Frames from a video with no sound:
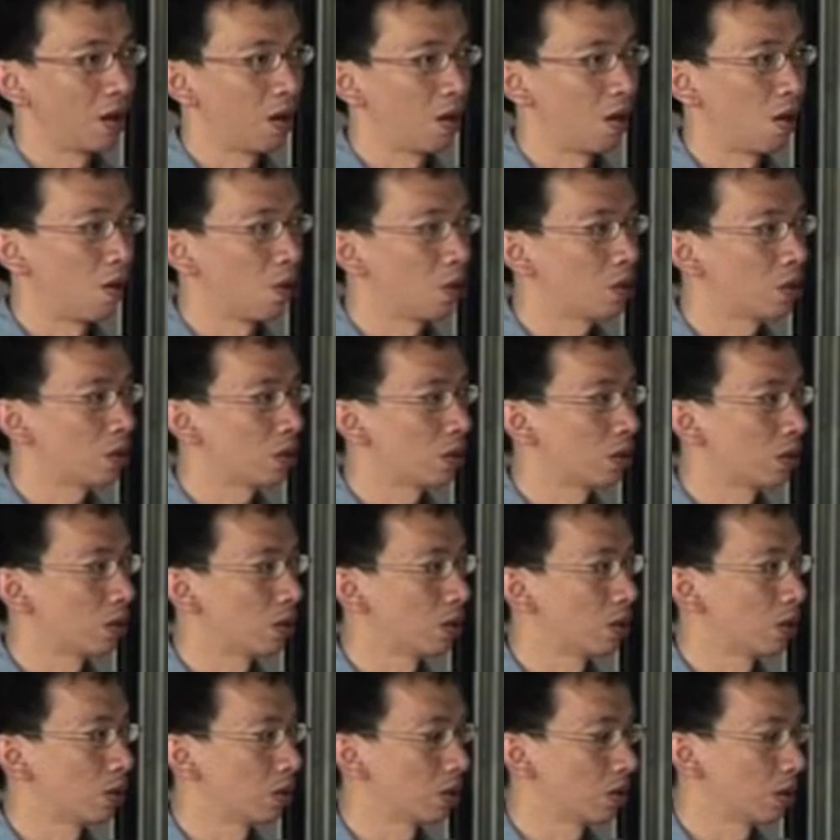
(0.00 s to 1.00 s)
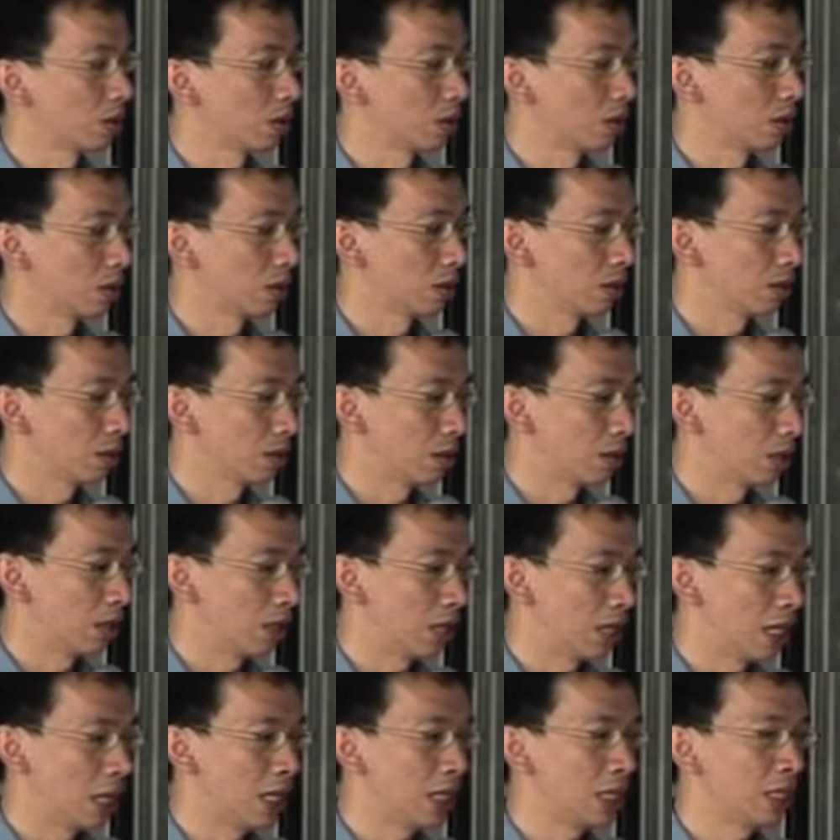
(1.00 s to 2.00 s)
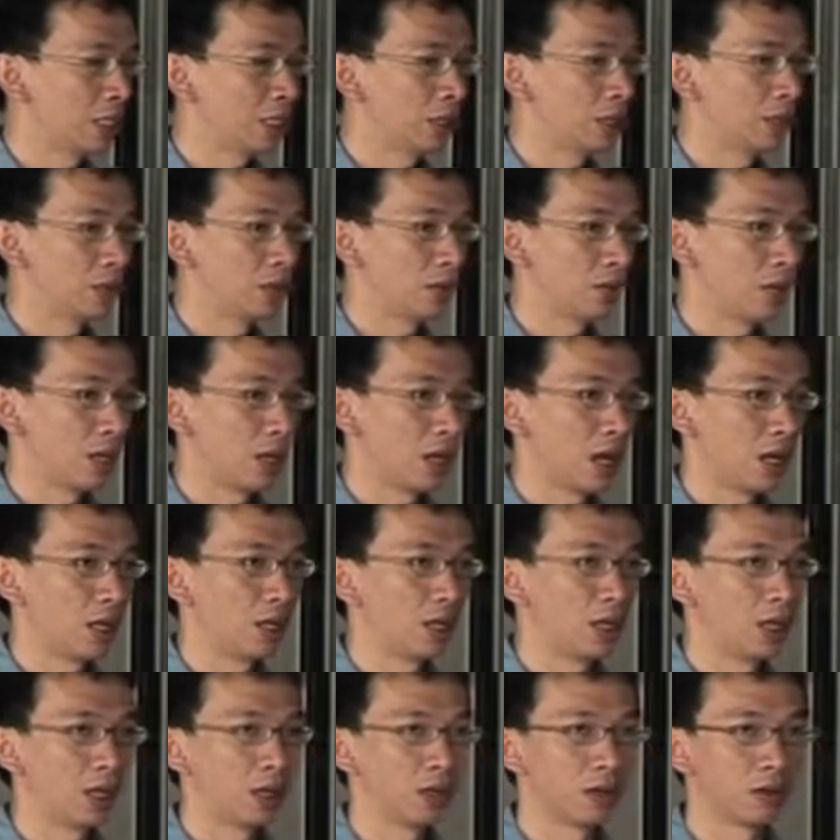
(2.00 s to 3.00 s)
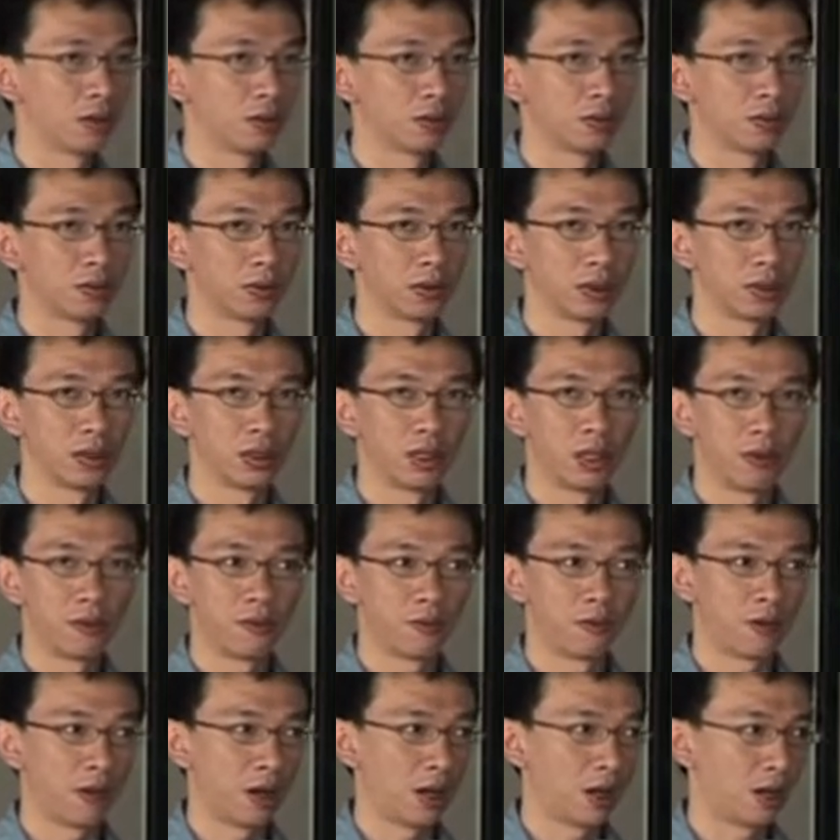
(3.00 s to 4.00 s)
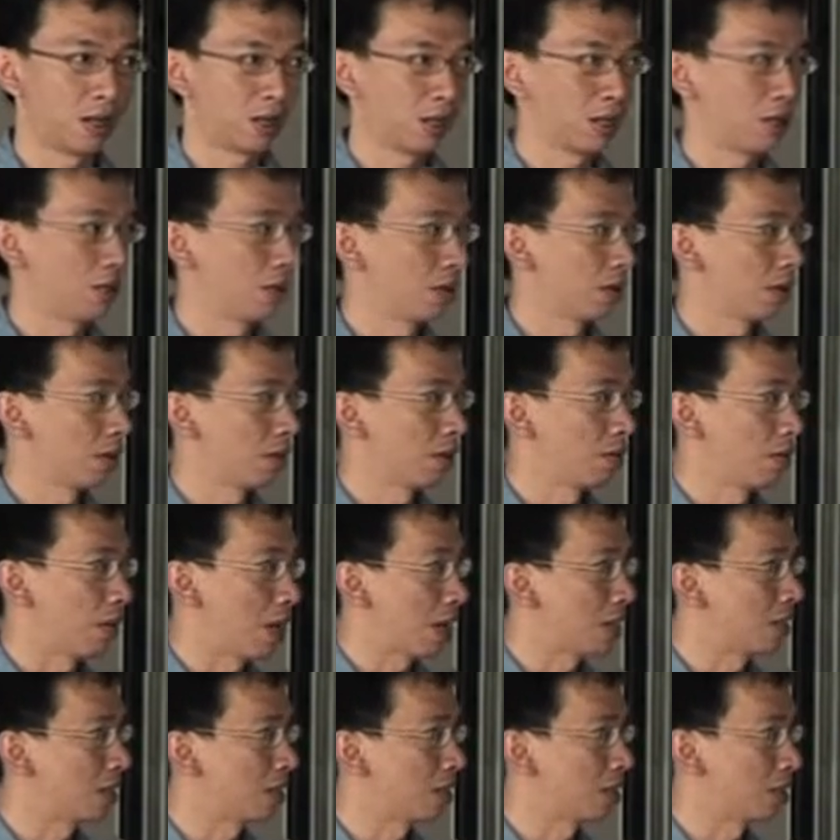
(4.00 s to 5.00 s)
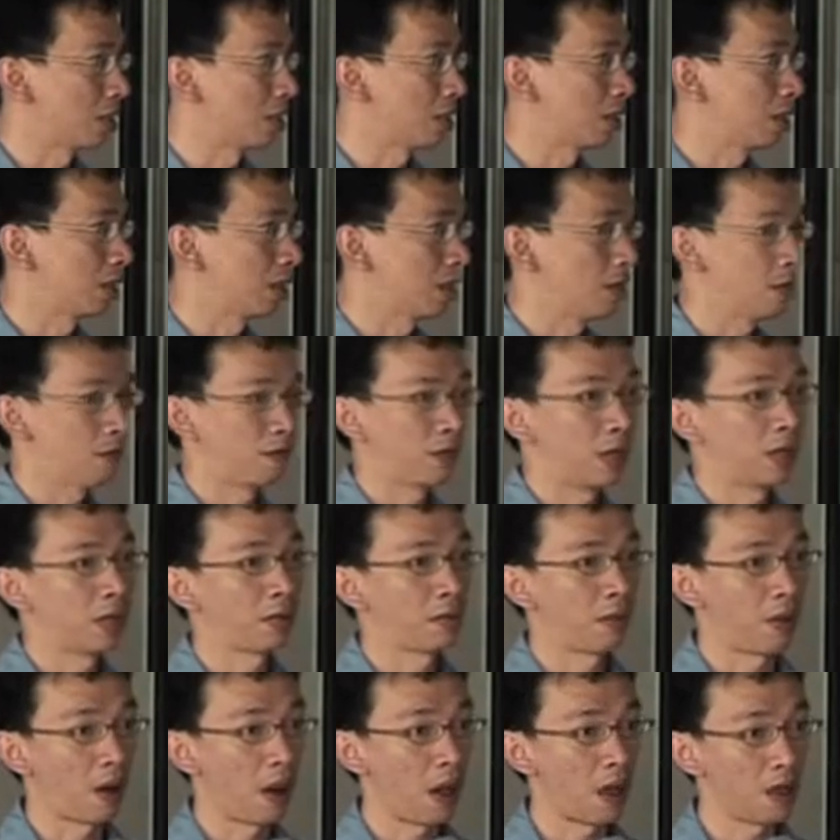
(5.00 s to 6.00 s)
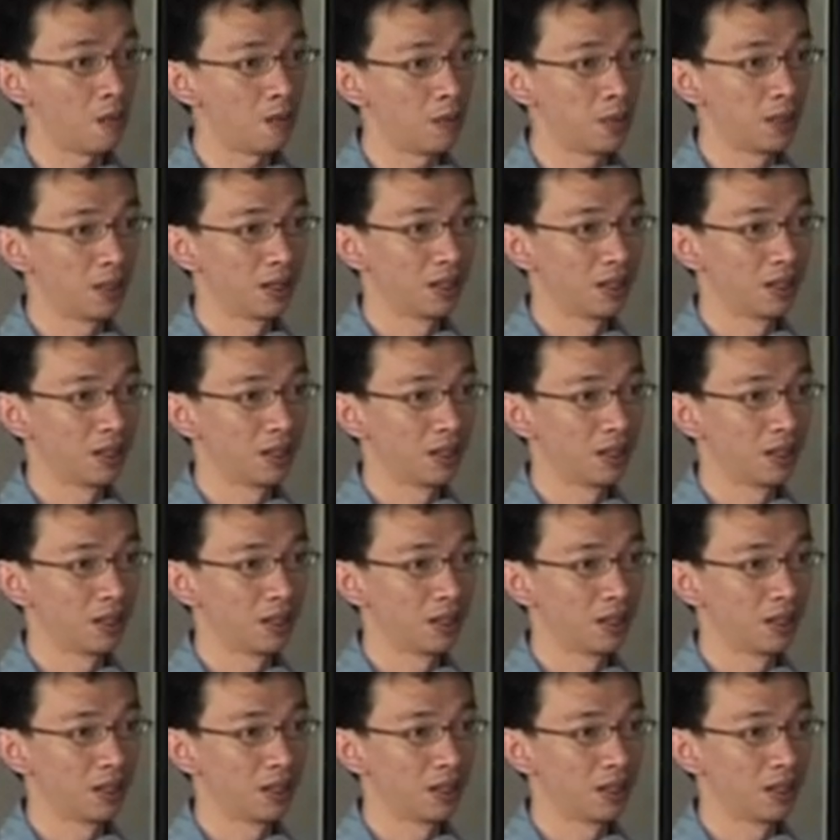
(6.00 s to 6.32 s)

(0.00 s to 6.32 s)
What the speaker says: also linked to the idea of different races, different tribe,